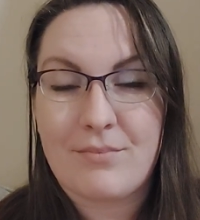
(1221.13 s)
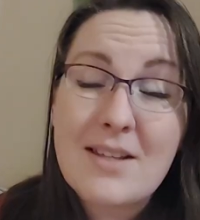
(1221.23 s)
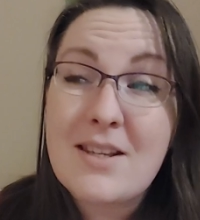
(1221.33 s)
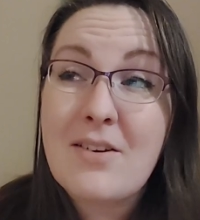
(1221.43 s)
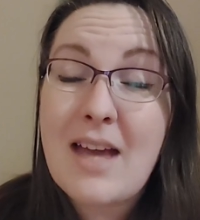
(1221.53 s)

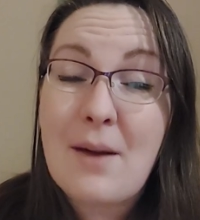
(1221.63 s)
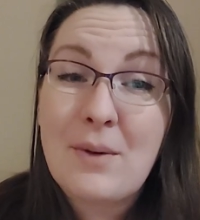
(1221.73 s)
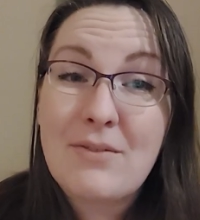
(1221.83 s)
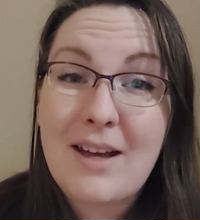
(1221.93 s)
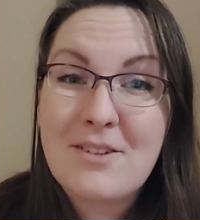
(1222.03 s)
So yeah,
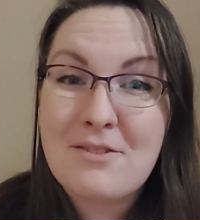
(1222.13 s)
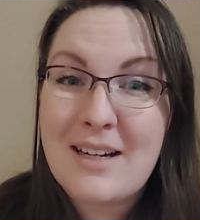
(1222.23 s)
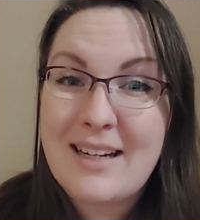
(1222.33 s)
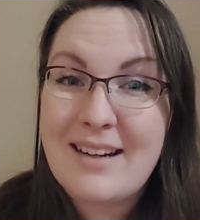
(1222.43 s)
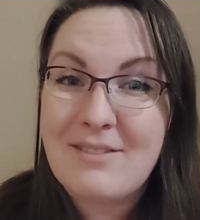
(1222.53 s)
we've had a
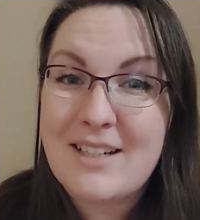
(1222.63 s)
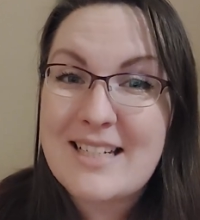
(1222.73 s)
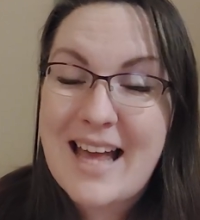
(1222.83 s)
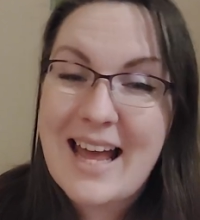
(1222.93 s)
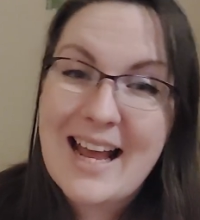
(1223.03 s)
really lovely
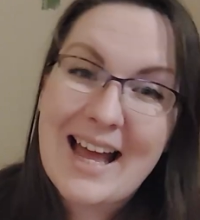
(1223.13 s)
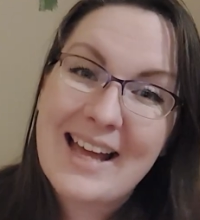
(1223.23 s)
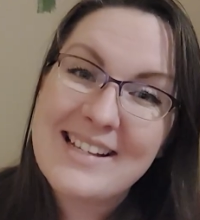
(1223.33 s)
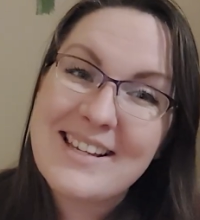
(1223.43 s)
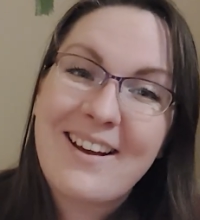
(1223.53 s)
day
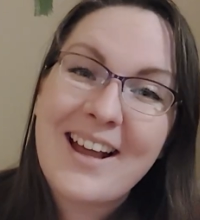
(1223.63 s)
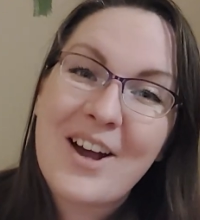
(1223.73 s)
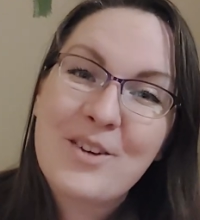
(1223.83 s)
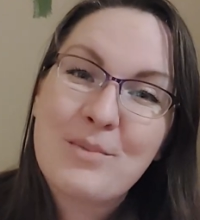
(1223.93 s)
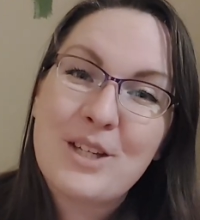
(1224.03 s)
and I
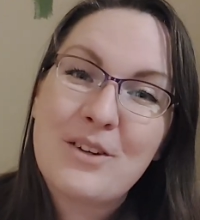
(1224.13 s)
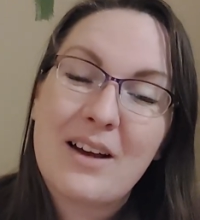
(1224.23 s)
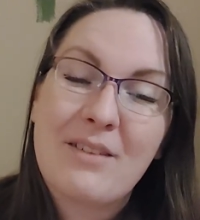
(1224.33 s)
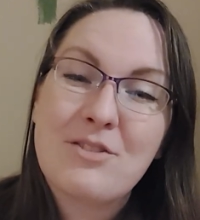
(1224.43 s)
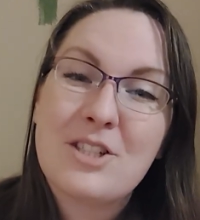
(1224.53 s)
hope you
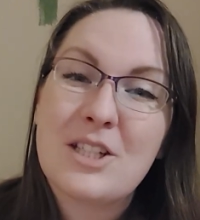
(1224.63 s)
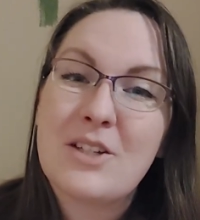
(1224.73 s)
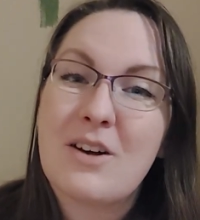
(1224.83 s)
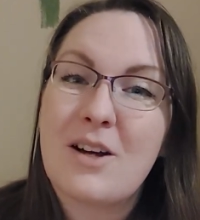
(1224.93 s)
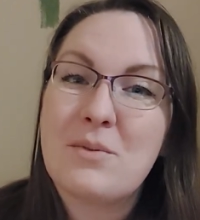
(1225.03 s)
have
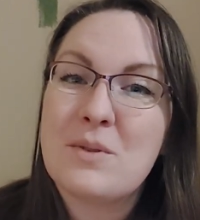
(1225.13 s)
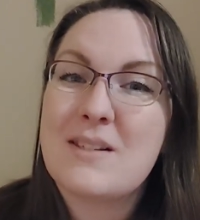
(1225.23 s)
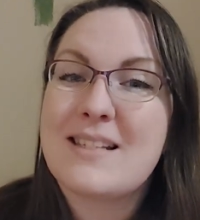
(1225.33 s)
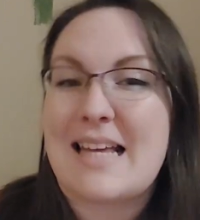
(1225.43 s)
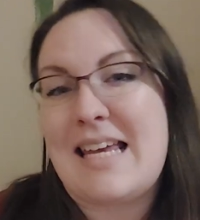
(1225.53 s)
too. I will
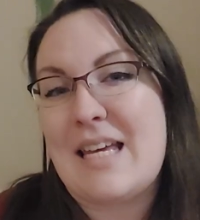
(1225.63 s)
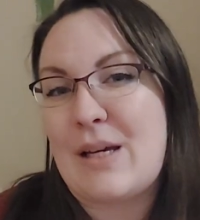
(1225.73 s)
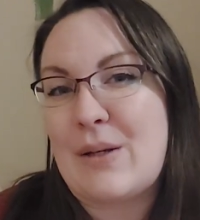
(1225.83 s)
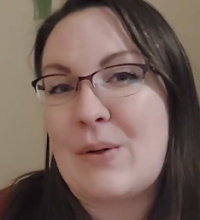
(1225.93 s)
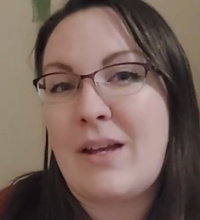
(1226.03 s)
see
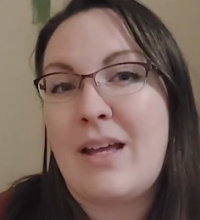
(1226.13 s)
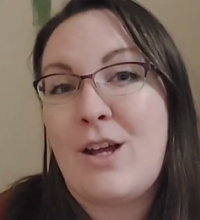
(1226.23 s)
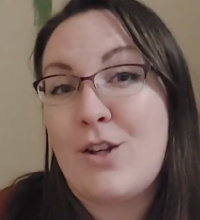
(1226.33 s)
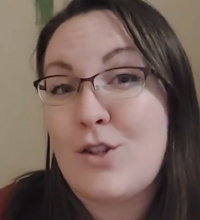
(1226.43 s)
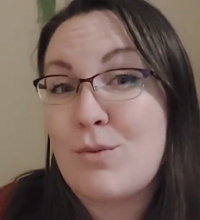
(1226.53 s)
you
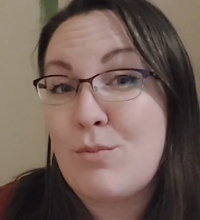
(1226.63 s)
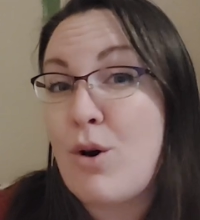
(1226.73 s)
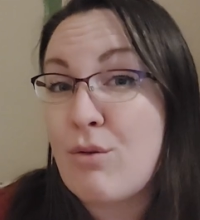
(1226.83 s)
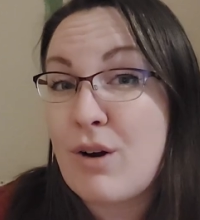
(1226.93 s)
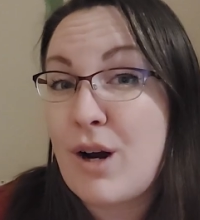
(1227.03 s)

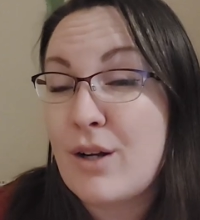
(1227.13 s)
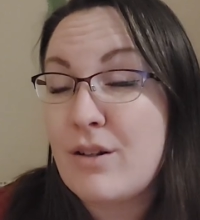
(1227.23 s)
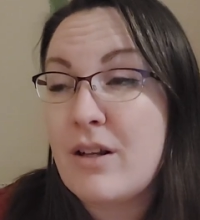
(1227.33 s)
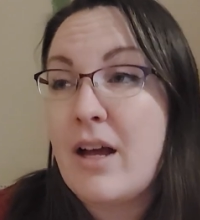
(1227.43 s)
tomorrow.